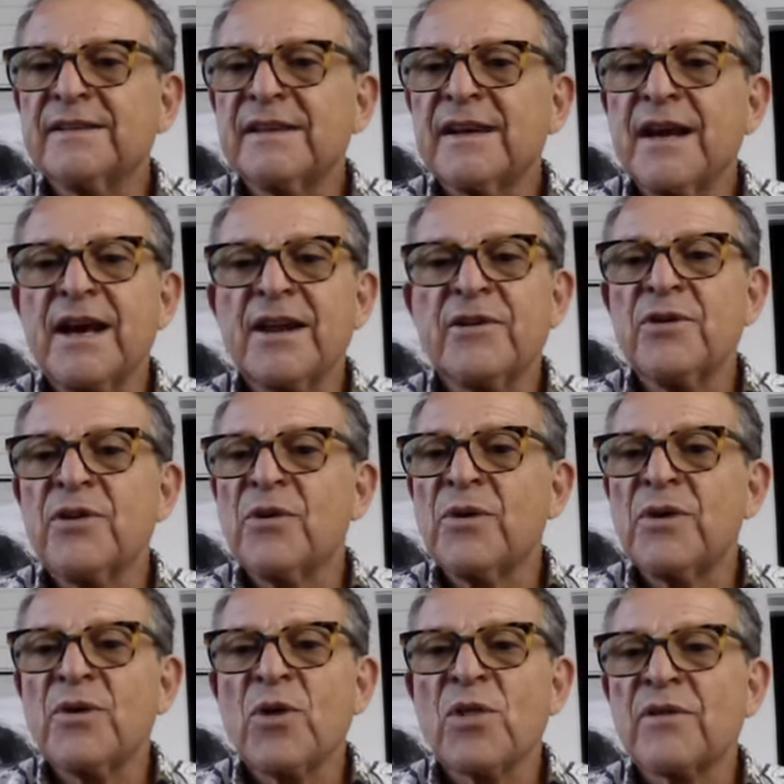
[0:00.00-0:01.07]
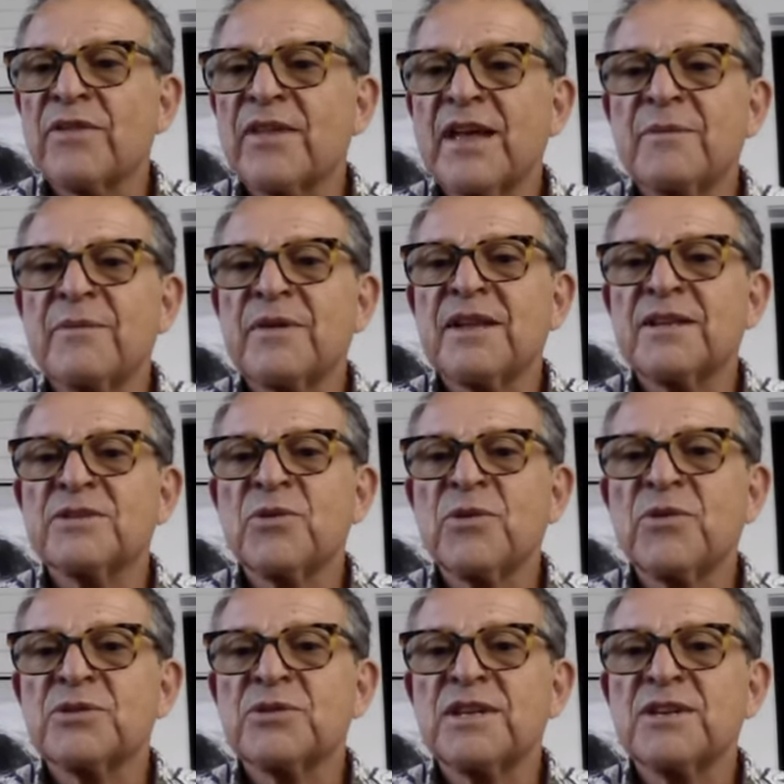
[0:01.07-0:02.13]
I don't know what all of that means. All
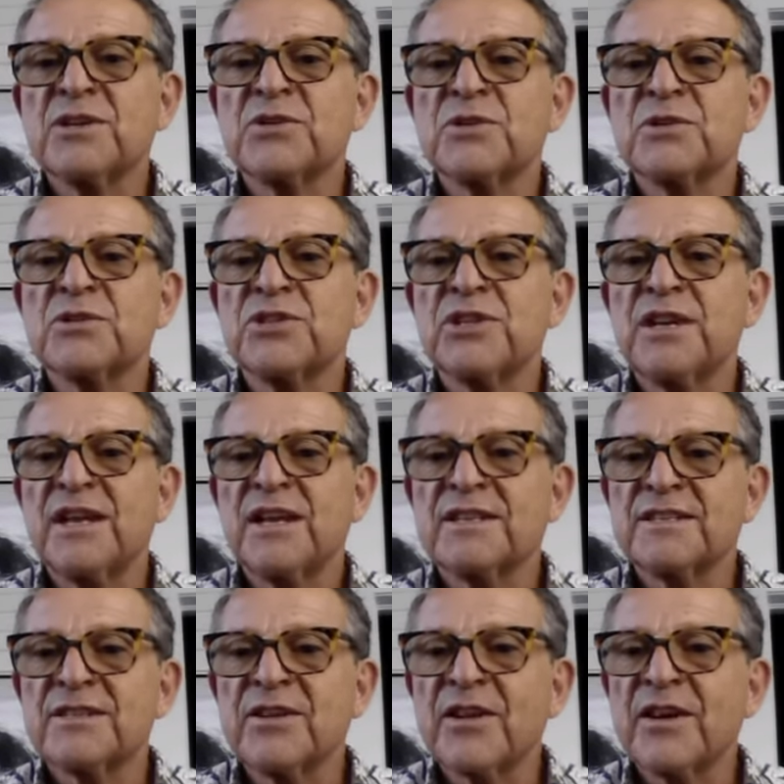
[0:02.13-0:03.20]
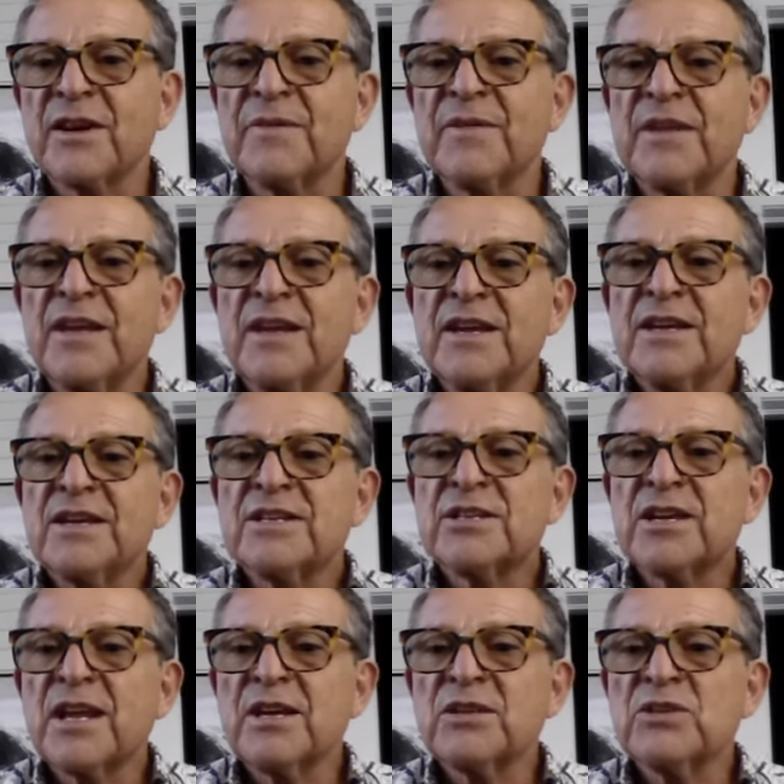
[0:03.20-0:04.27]
those initials, Jeanette. Sorry.
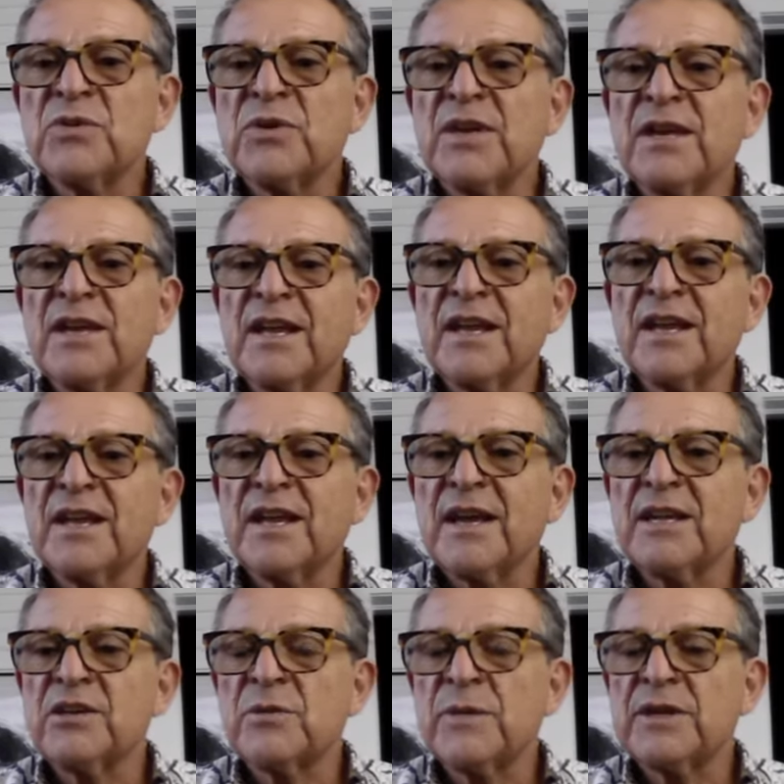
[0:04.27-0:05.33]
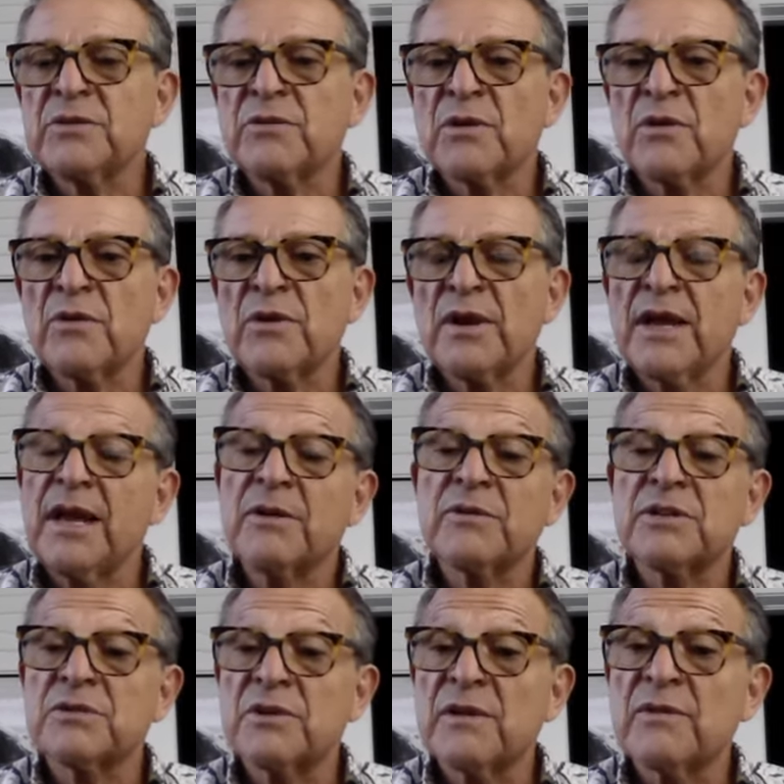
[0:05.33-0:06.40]
Should I do an endometrial egg
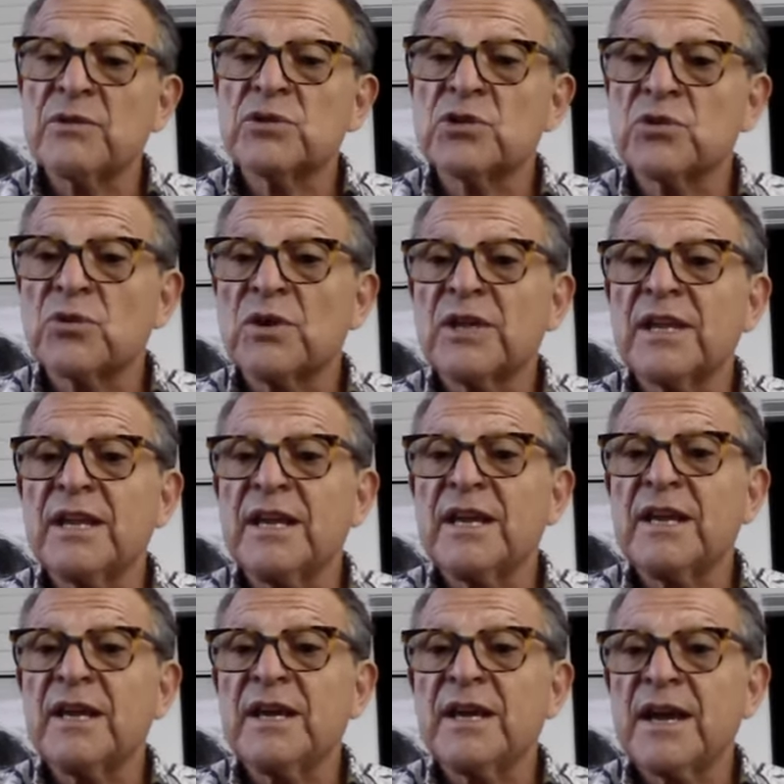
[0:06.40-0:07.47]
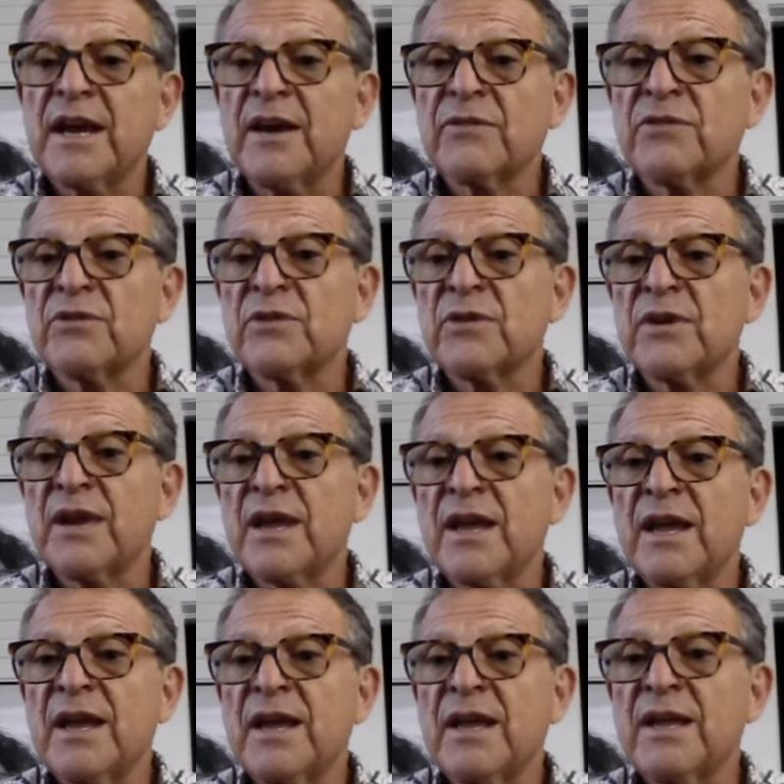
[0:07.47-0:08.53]
retrieval shortly after
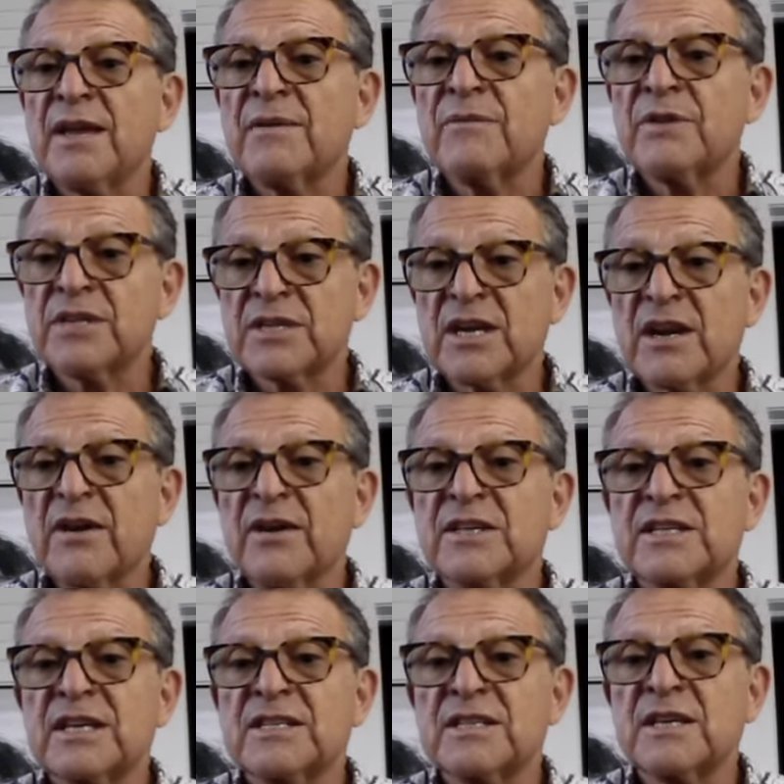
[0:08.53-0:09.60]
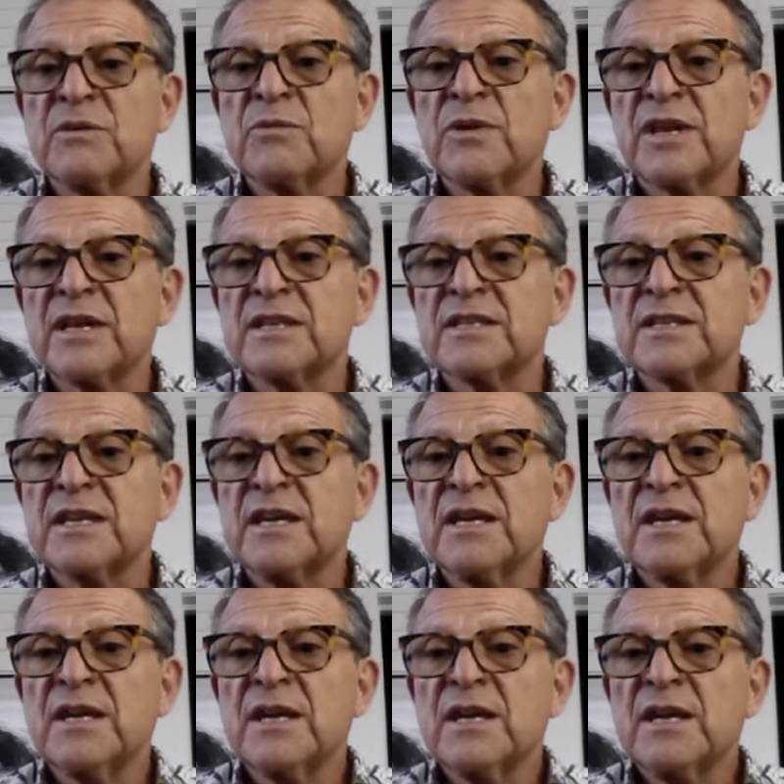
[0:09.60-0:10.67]
a miscarriage at 10 weeks?
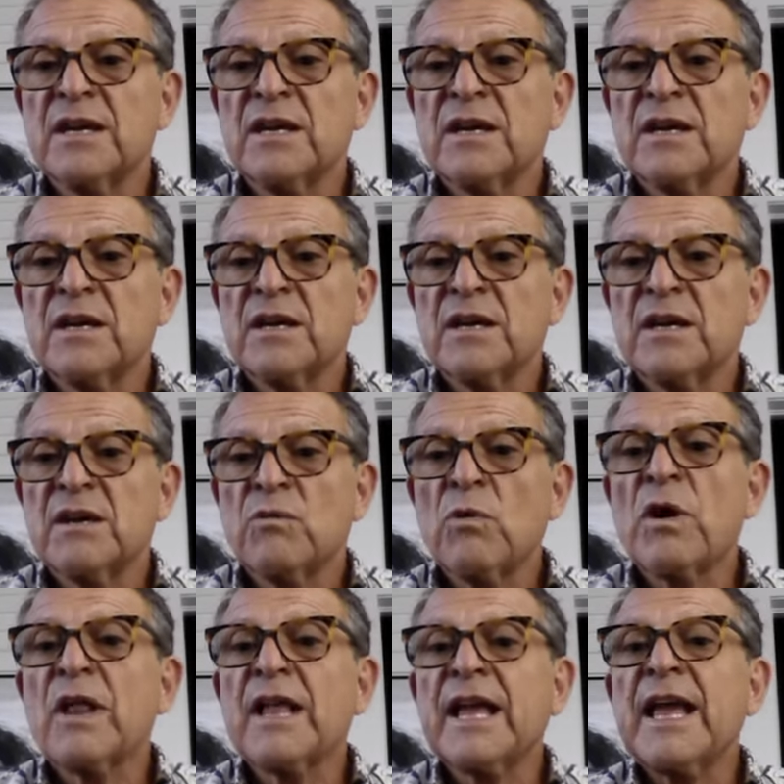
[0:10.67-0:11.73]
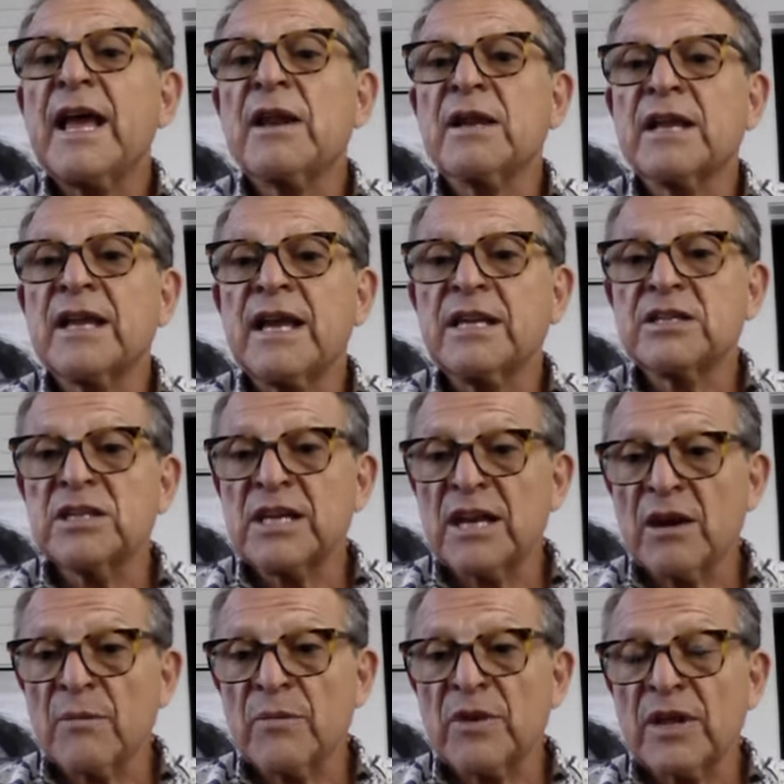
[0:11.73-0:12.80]
Well, again, get
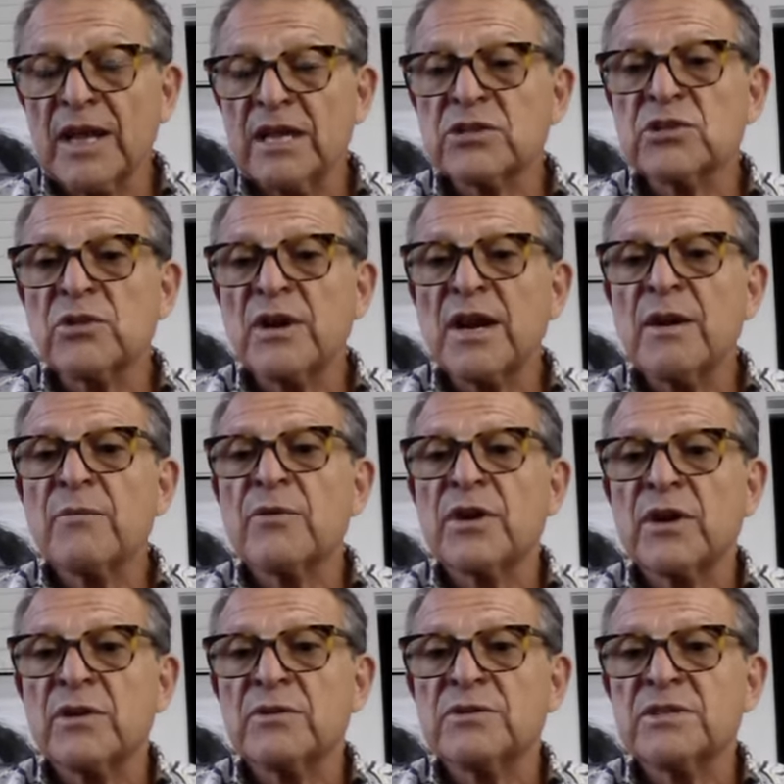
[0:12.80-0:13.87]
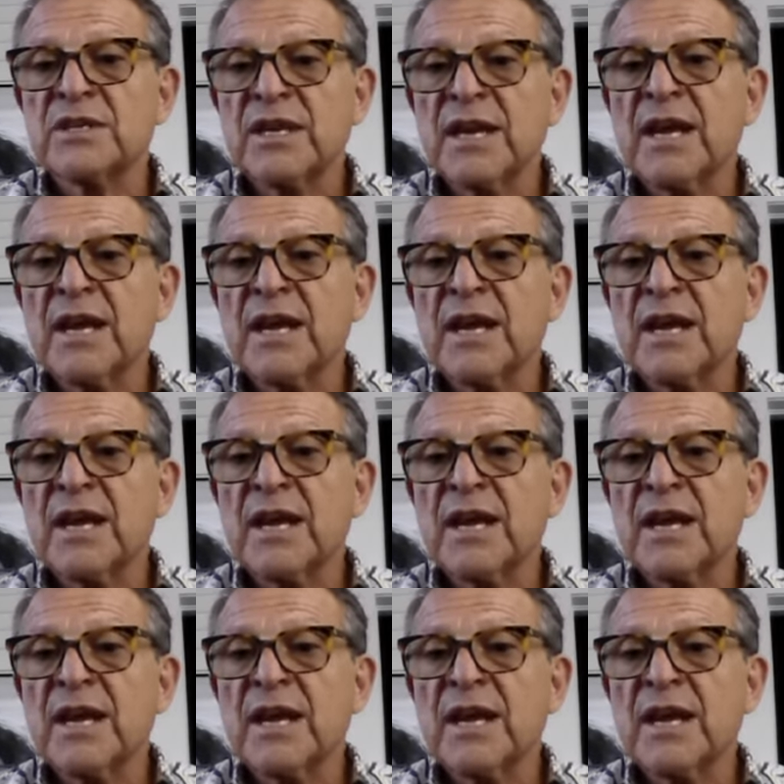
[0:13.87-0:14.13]
your embryos.